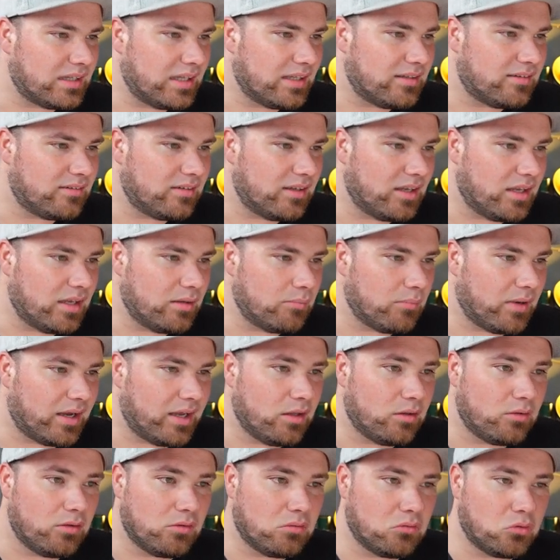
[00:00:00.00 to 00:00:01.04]
let's say,
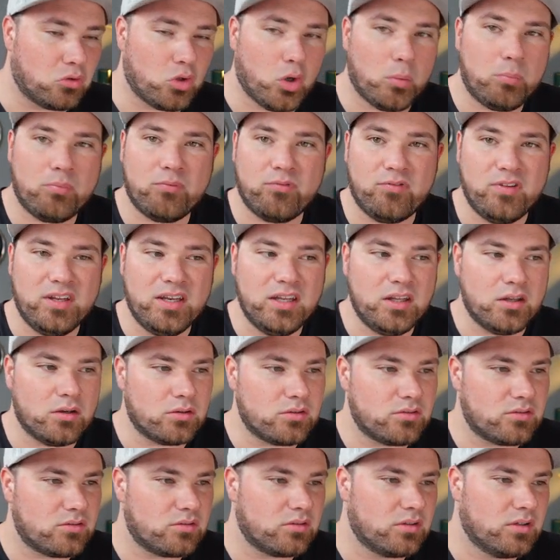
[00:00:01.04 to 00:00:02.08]
my top
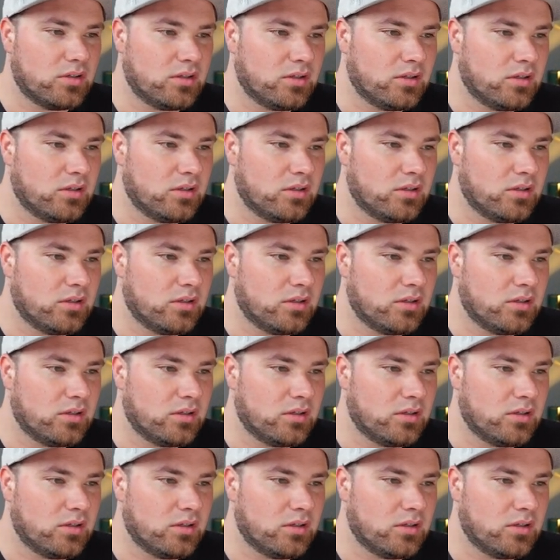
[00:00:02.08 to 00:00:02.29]
videos,